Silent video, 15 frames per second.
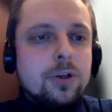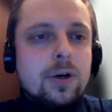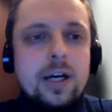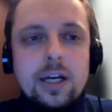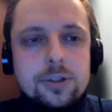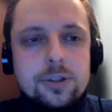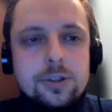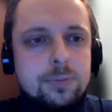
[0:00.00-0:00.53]
no
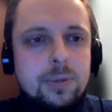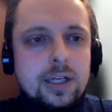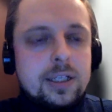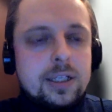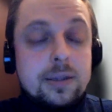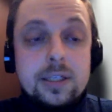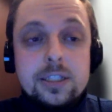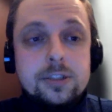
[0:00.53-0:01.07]
hydrogen
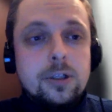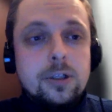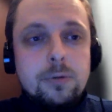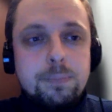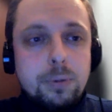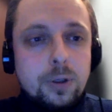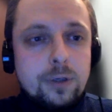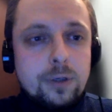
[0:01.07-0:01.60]
market, there's no
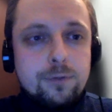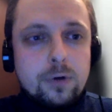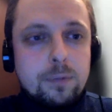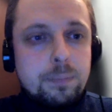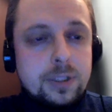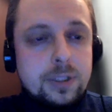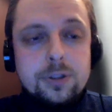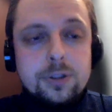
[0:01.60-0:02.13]
point for
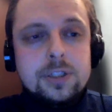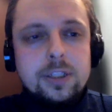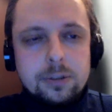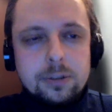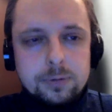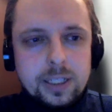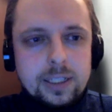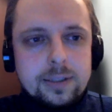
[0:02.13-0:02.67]
producing
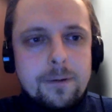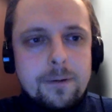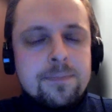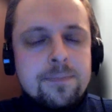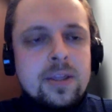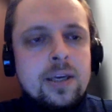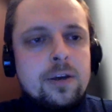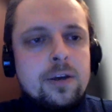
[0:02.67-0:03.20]
it, right?
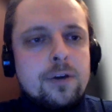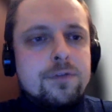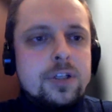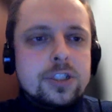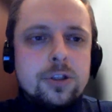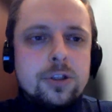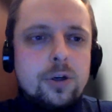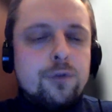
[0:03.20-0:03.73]
If
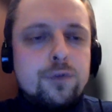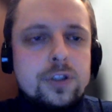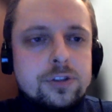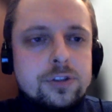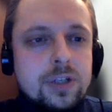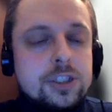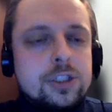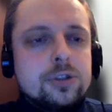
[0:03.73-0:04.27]
there's no
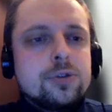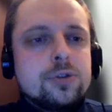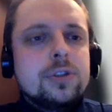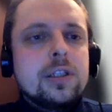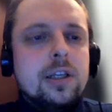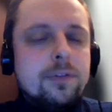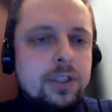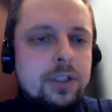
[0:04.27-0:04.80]
infrastructure to
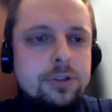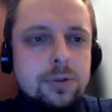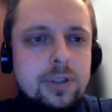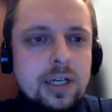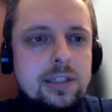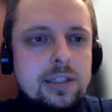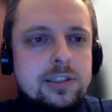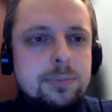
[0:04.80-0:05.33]
deliver it to
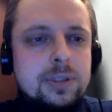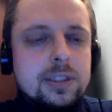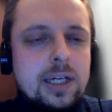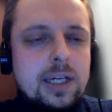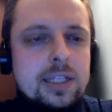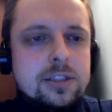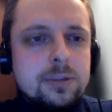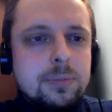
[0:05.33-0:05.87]
the ultimate
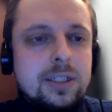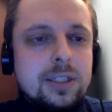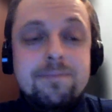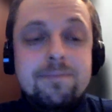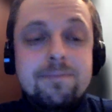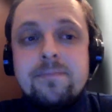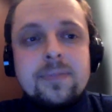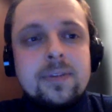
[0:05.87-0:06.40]
customer,
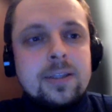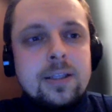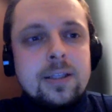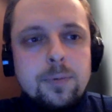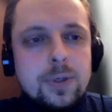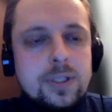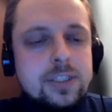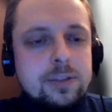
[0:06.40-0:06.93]

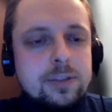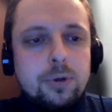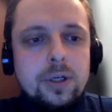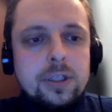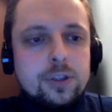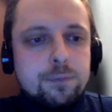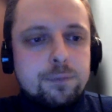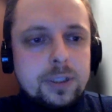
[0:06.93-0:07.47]
what's the
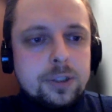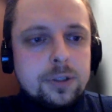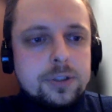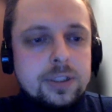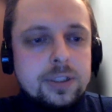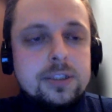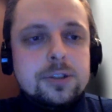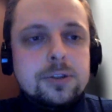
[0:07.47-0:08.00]
point of
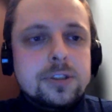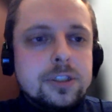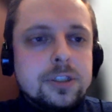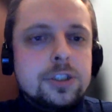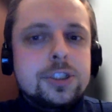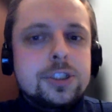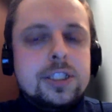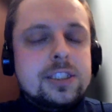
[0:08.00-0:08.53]
producing it? So it's
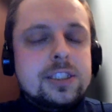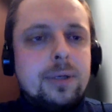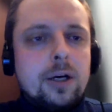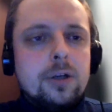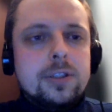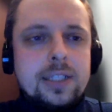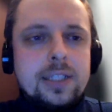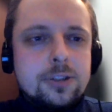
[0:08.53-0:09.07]
not just
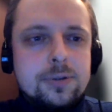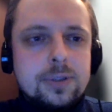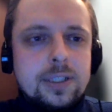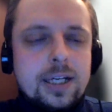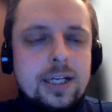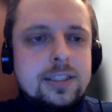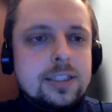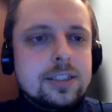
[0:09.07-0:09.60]
about
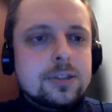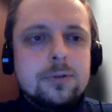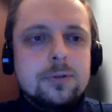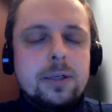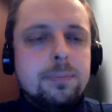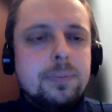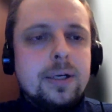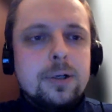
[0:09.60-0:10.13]
electrolyzers
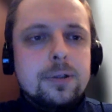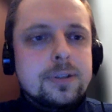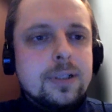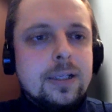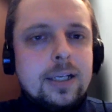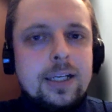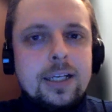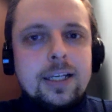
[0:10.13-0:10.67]
or about,
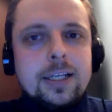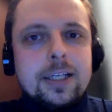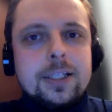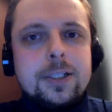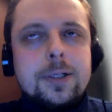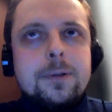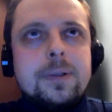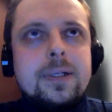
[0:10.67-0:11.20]
you
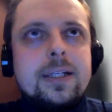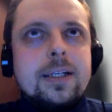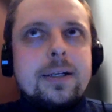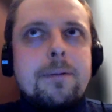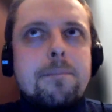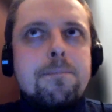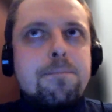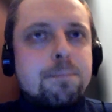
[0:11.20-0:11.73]
know,
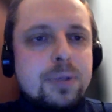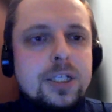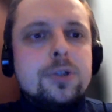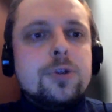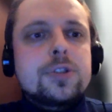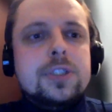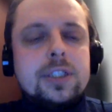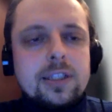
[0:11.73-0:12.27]
uh,
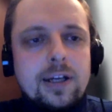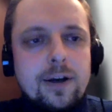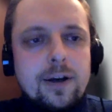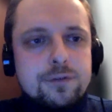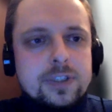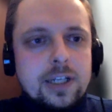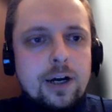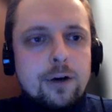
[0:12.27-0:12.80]
producing
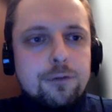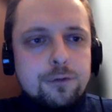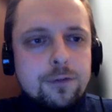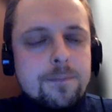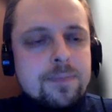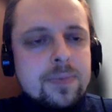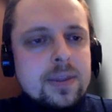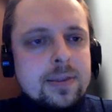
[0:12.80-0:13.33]
enough stuff.
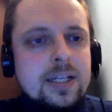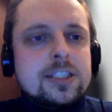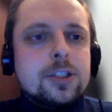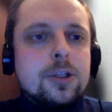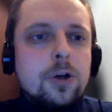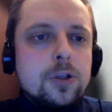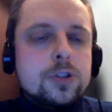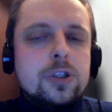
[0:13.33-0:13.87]
That's
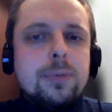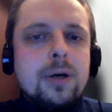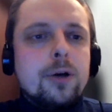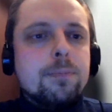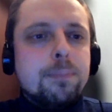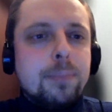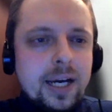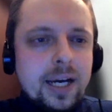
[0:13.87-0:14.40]
also
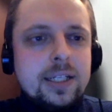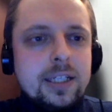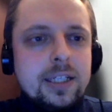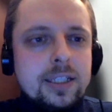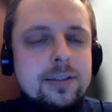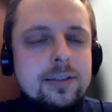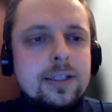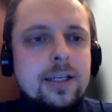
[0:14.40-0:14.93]
about buying
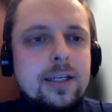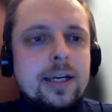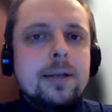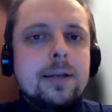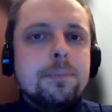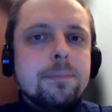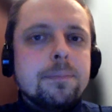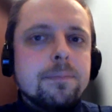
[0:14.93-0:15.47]
it
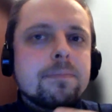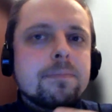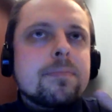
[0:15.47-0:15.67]
and